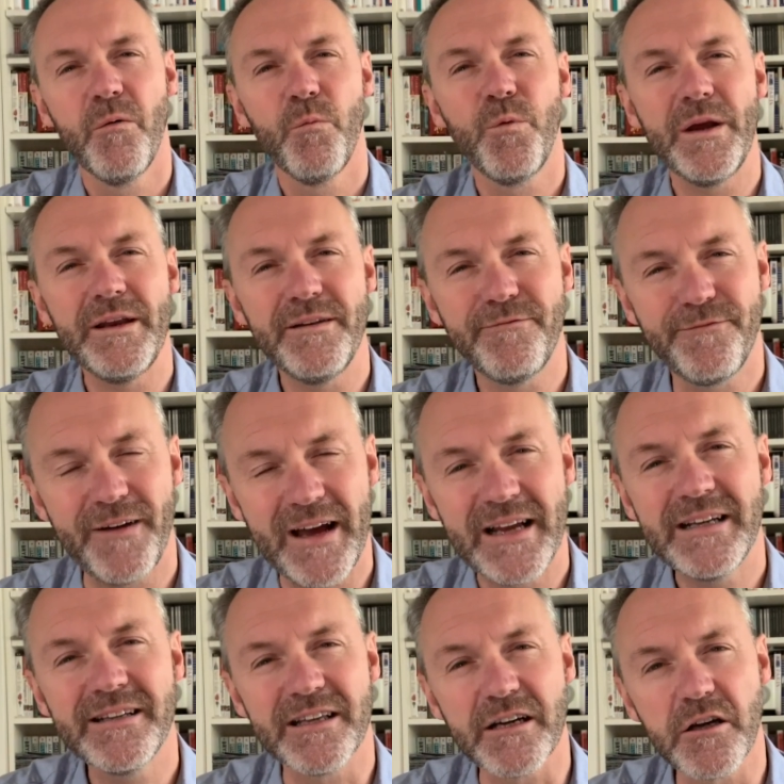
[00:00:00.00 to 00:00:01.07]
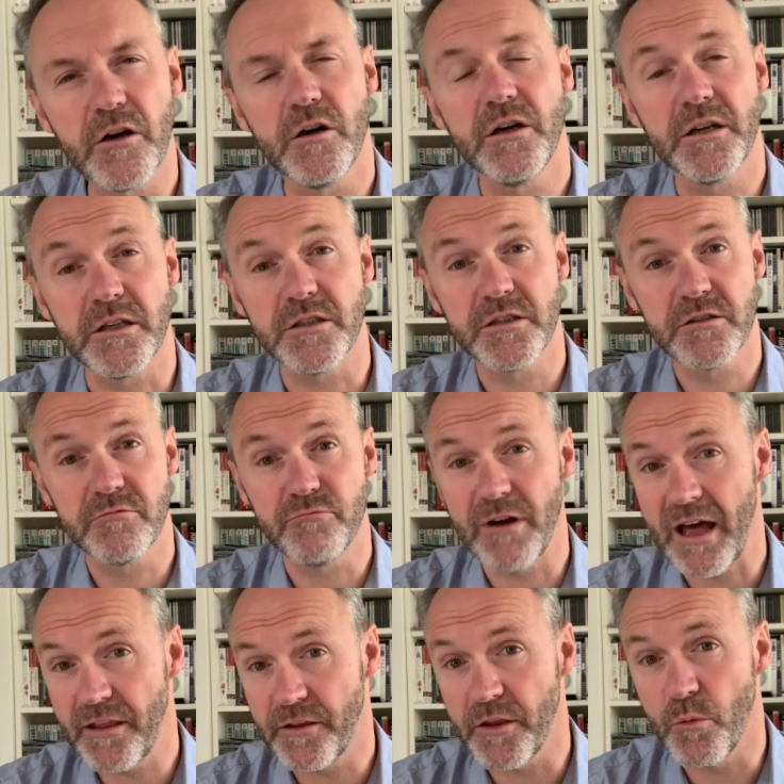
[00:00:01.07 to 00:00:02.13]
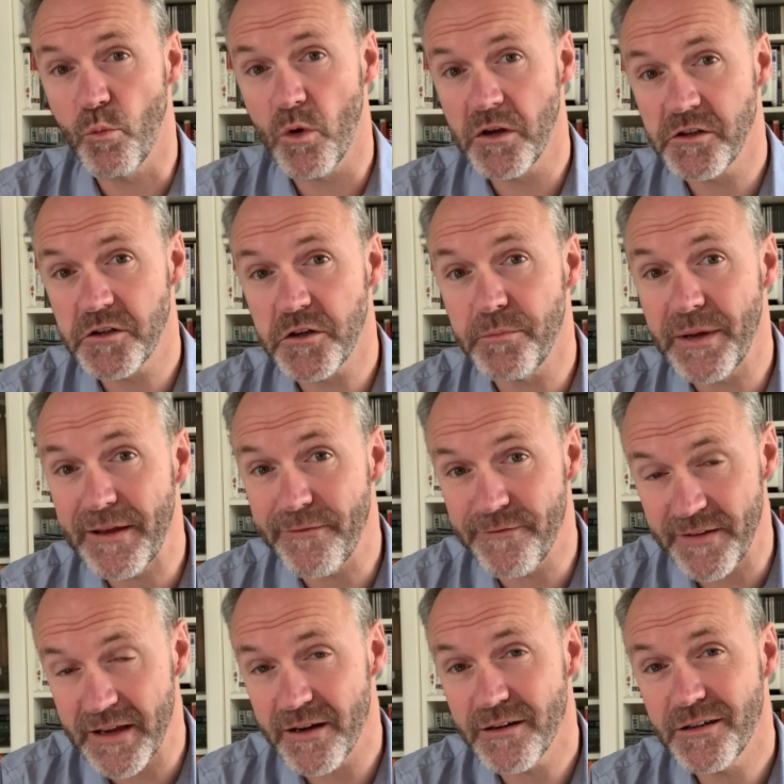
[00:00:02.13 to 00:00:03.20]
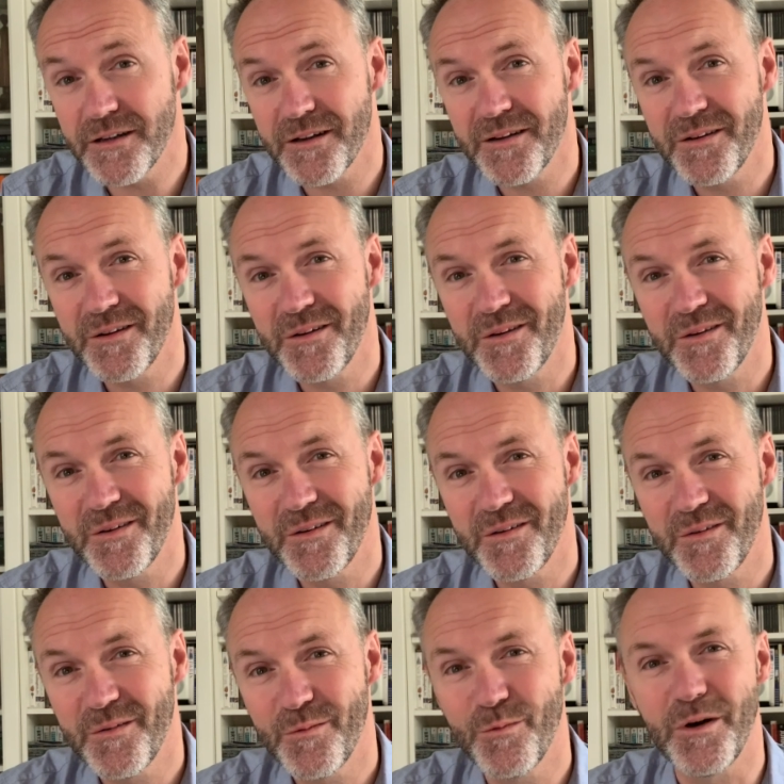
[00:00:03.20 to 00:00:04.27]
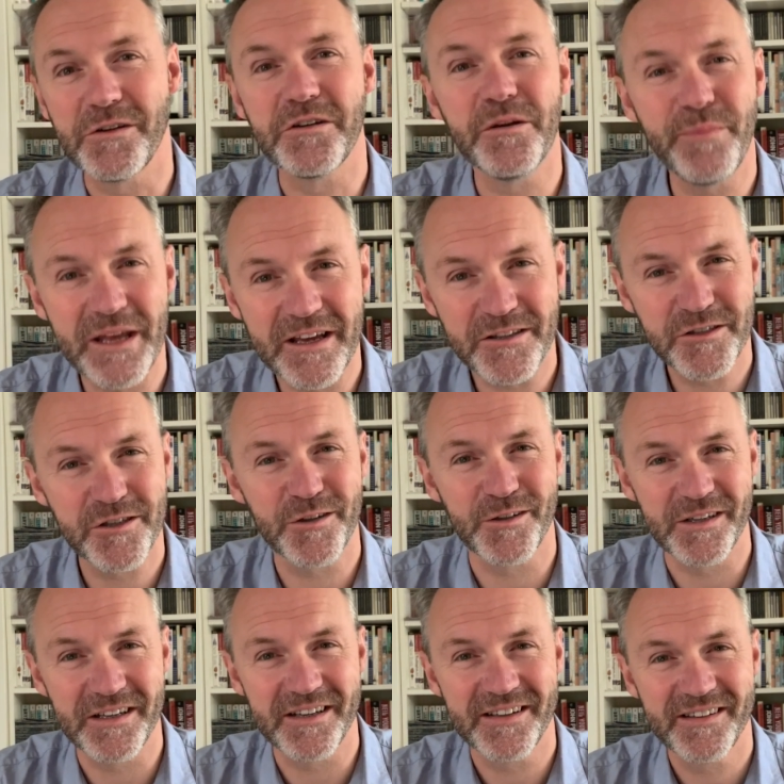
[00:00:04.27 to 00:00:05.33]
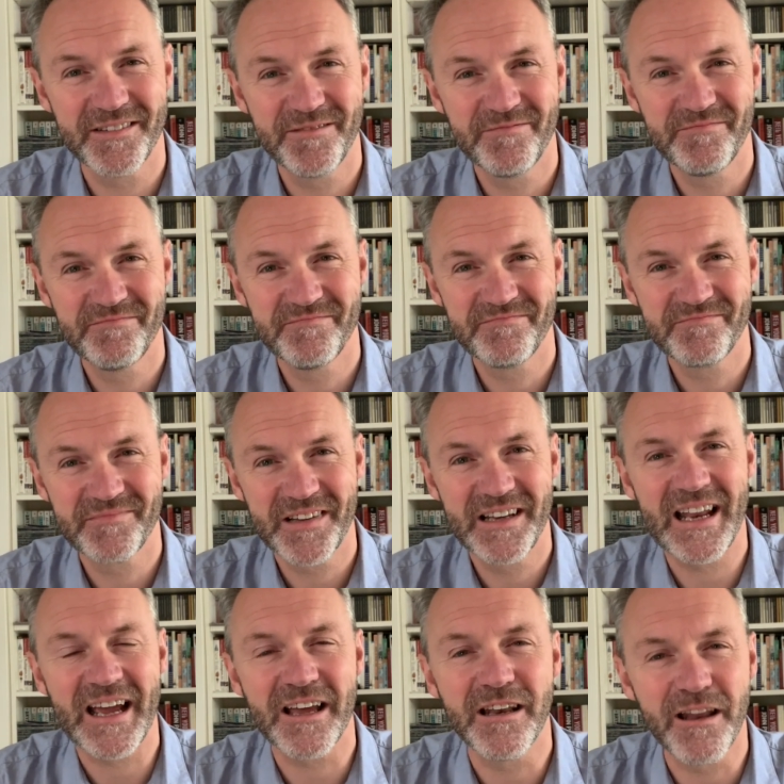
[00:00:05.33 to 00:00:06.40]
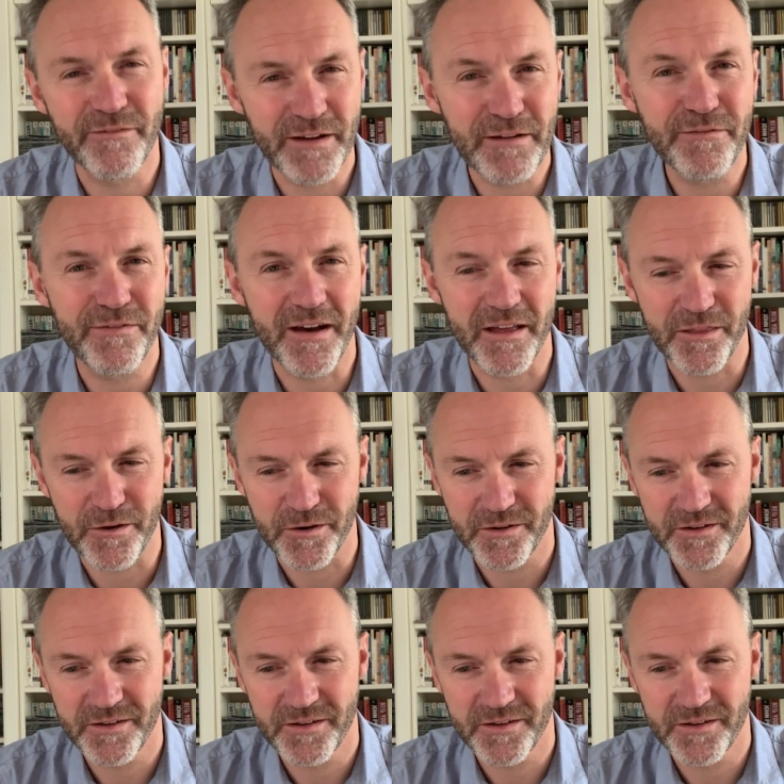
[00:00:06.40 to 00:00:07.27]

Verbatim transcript: we'd find that God is rather than one to be feared, one to be enjoyed, like a loving father.